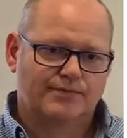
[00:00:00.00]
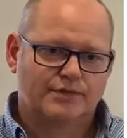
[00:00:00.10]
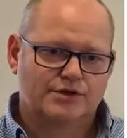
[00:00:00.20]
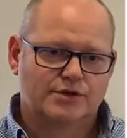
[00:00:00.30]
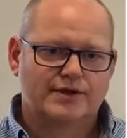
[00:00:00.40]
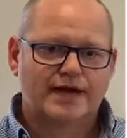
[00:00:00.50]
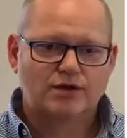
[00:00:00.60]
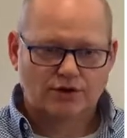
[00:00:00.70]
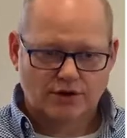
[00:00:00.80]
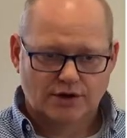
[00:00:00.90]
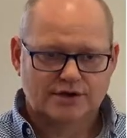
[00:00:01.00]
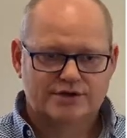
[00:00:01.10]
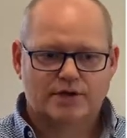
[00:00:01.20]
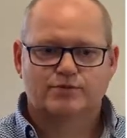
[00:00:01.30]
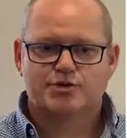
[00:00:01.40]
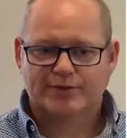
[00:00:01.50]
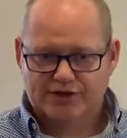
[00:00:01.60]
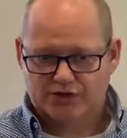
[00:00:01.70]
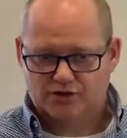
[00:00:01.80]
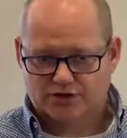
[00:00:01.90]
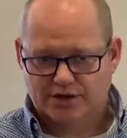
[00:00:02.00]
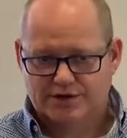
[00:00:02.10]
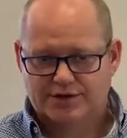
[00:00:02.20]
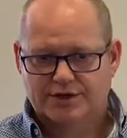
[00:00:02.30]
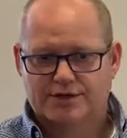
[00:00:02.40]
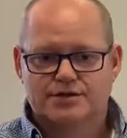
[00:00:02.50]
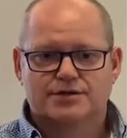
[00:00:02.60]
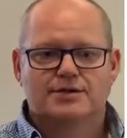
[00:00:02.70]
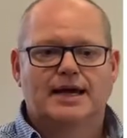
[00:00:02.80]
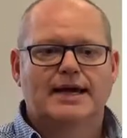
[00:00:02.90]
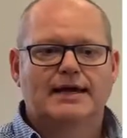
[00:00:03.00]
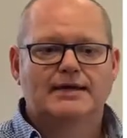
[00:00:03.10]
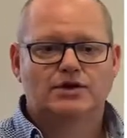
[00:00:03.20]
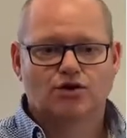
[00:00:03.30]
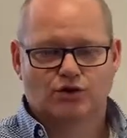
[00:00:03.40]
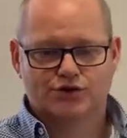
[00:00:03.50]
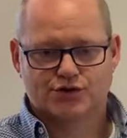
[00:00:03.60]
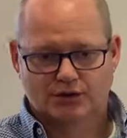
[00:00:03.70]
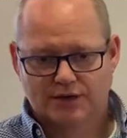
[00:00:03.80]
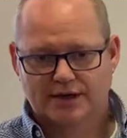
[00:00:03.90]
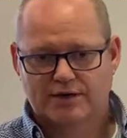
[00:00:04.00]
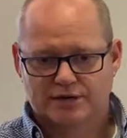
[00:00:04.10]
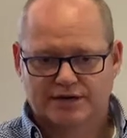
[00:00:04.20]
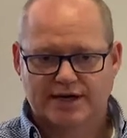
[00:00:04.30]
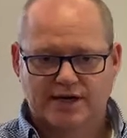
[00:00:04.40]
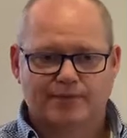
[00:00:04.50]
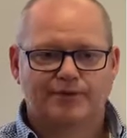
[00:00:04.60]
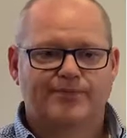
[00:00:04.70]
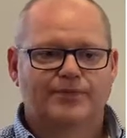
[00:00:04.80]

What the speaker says: So then you learn some special structures in controlling your setup.